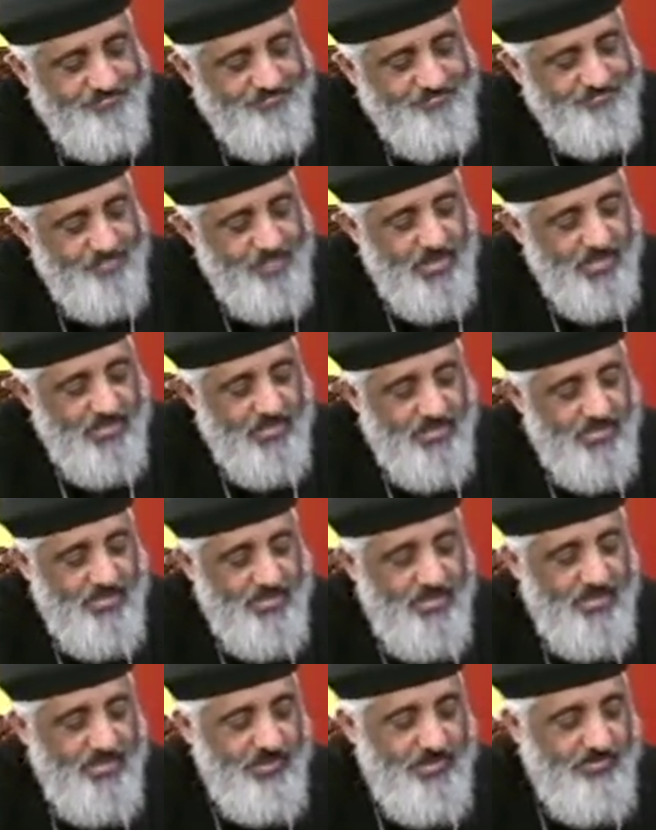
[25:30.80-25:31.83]
let's
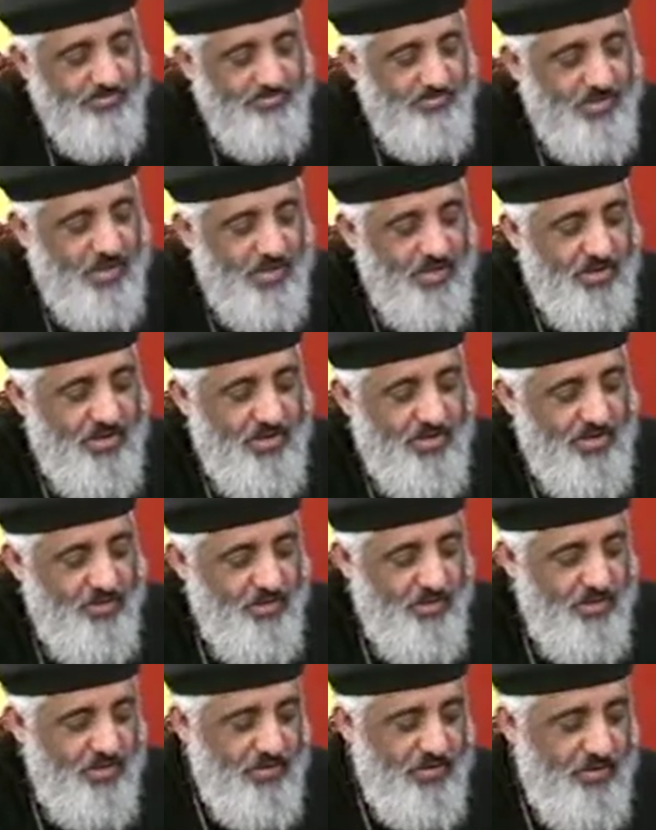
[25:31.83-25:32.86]
talk a little
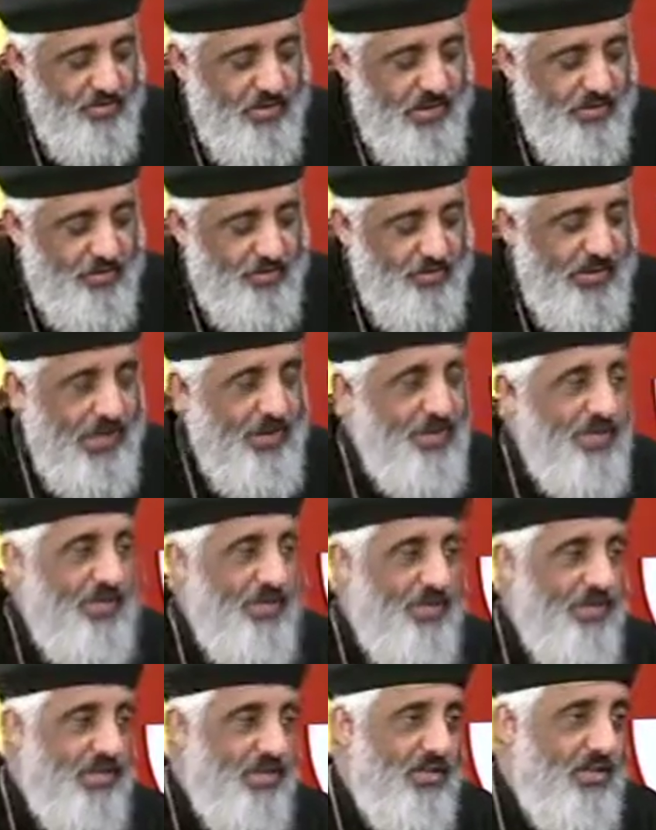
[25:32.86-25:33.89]
bit about
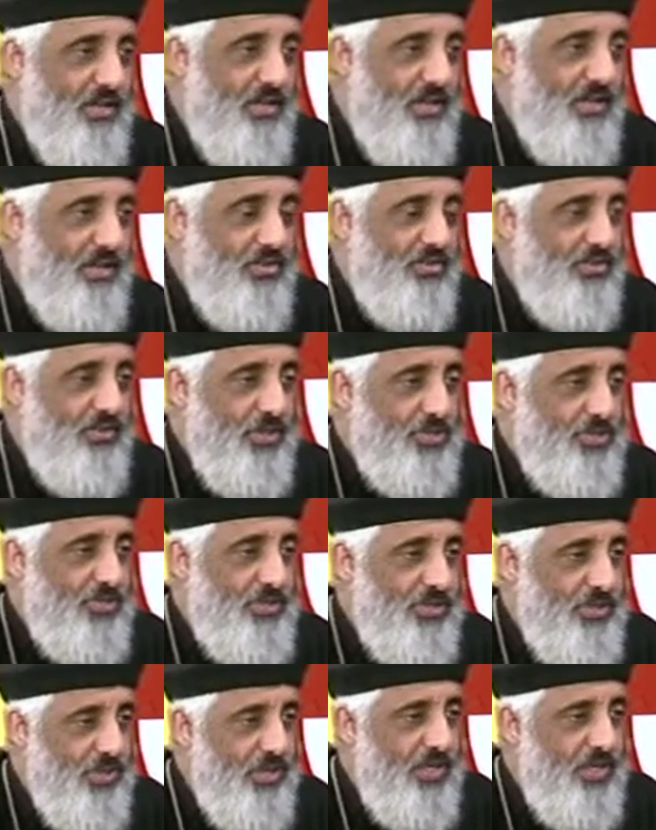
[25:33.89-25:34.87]
parenting. You mentioned